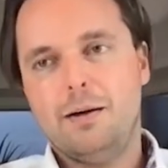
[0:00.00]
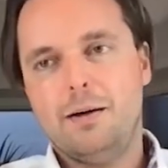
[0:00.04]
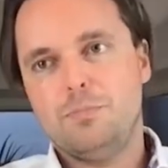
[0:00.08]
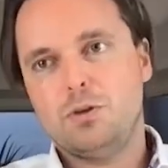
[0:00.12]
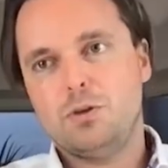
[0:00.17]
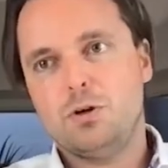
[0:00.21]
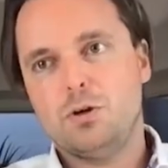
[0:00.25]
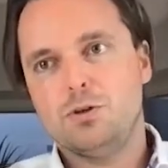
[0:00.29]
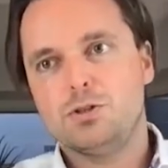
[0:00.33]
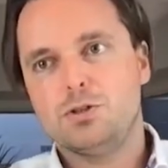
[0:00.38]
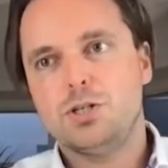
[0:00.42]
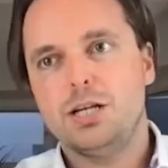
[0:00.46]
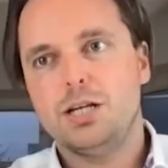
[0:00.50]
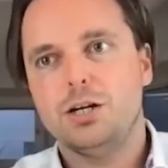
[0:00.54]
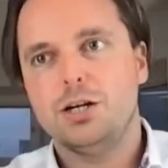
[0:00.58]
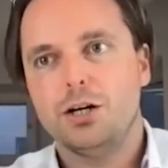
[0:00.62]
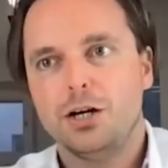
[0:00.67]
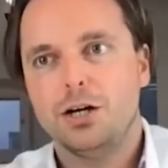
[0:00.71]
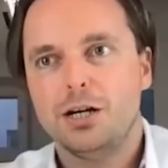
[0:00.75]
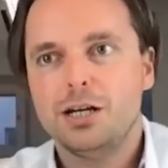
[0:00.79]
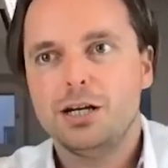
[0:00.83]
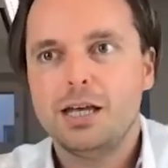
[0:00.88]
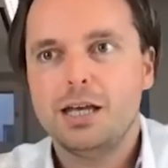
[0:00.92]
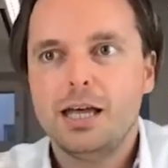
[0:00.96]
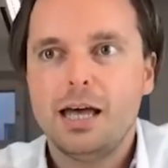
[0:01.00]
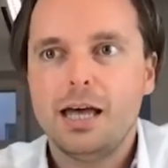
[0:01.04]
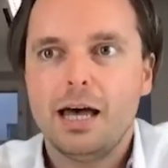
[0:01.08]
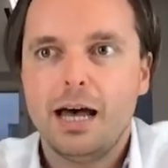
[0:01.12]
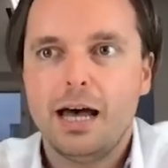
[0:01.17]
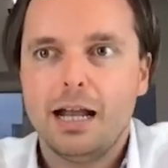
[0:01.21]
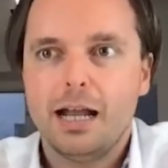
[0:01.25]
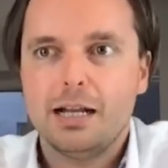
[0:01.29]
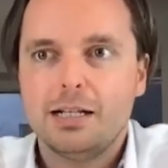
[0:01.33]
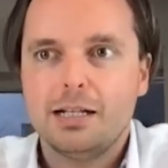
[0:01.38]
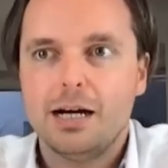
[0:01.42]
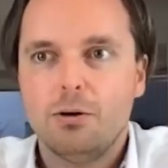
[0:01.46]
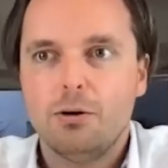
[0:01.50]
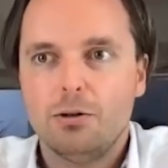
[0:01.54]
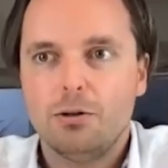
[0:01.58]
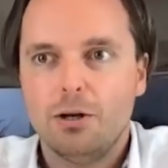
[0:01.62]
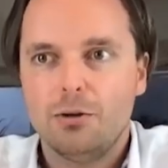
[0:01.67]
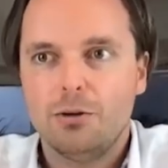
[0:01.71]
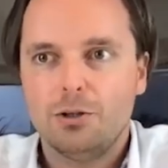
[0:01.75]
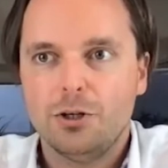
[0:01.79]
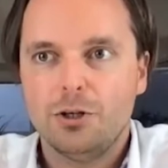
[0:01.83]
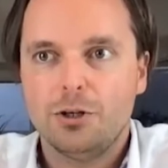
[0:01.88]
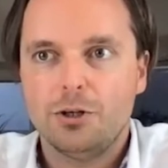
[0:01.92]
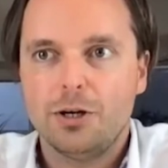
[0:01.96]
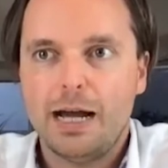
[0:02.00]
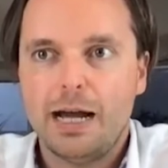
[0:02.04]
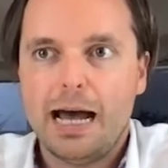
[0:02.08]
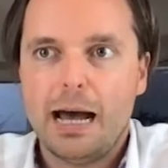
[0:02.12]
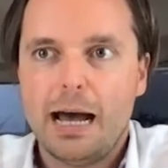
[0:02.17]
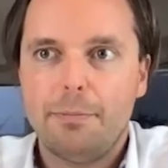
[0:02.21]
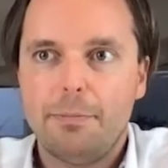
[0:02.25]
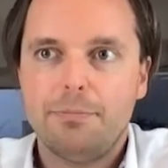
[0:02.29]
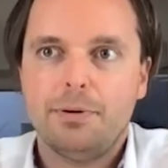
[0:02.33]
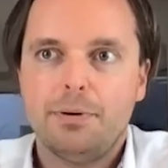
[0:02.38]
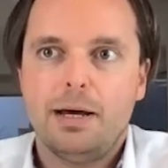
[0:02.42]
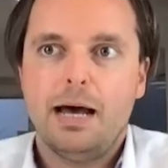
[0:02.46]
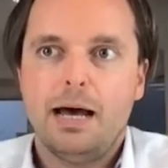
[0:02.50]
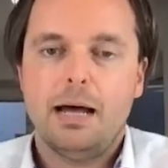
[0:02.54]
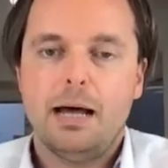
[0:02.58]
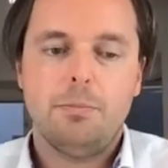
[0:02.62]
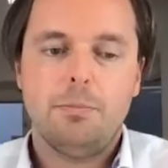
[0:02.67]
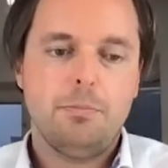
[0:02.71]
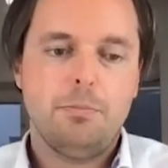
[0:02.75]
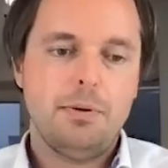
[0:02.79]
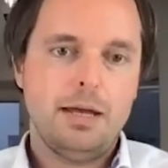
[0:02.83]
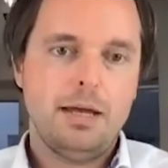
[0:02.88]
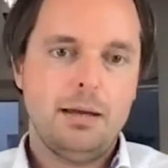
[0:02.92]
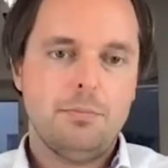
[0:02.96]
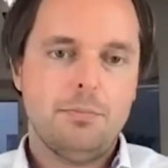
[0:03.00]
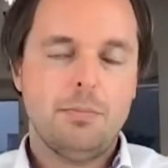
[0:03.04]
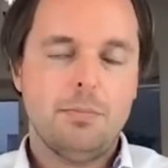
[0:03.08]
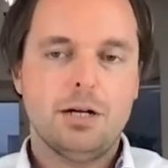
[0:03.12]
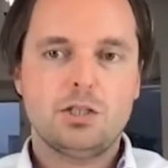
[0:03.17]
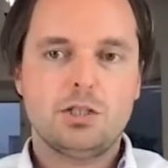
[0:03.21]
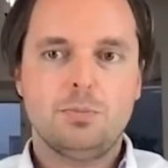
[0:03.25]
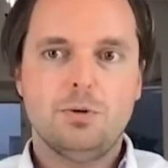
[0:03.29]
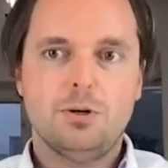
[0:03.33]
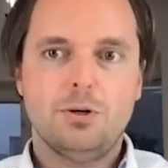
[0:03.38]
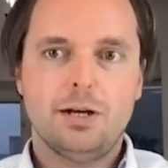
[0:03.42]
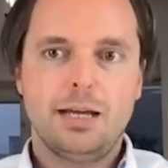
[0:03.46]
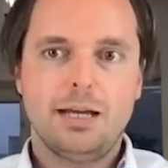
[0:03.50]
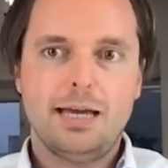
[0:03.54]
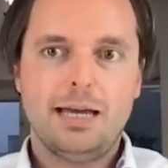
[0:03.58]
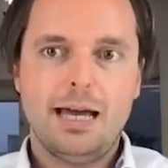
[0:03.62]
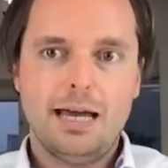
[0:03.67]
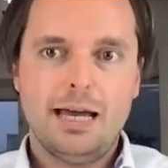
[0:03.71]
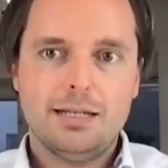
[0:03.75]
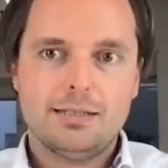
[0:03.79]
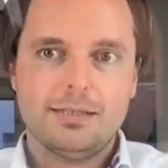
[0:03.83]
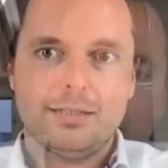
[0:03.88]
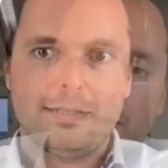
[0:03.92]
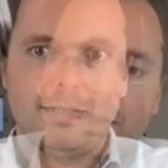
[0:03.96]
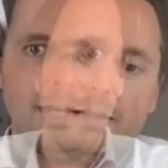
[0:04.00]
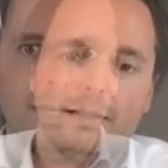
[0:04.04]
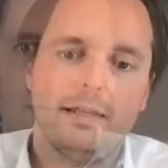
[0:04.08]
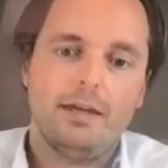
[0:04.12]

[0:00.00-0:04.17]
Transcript: consider and download your app and be much more engaged.